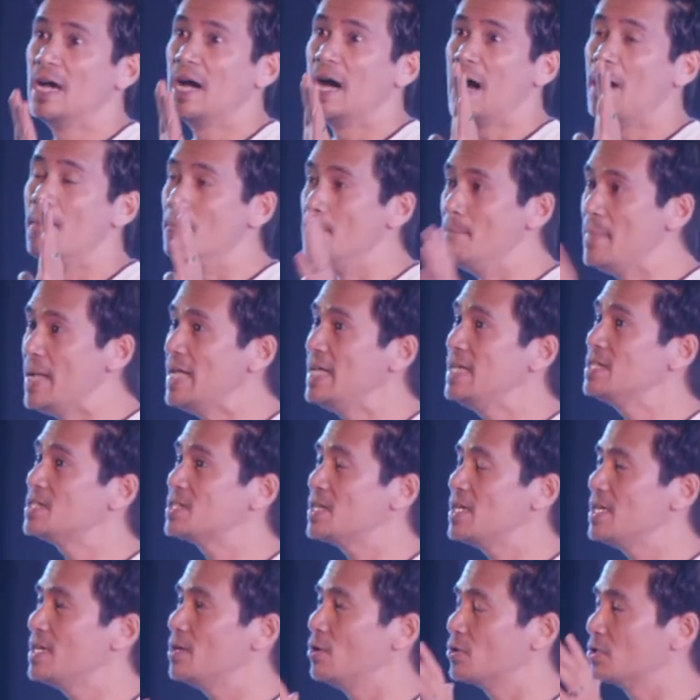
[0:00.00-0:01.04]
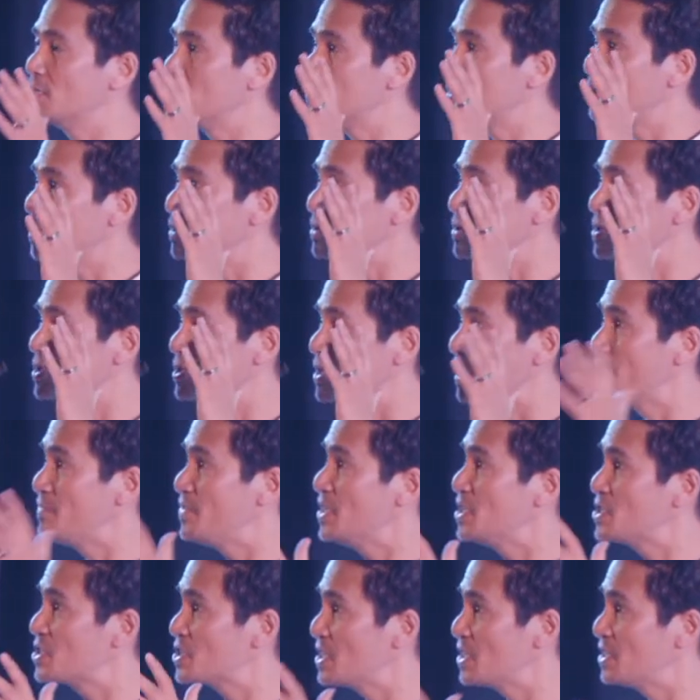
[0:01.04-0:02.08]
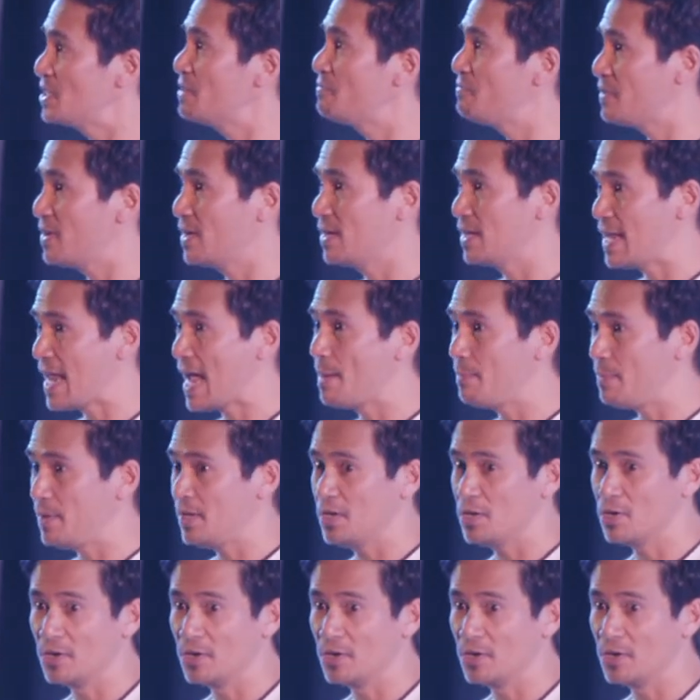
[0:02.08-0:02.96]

amazing or something significant that happened in our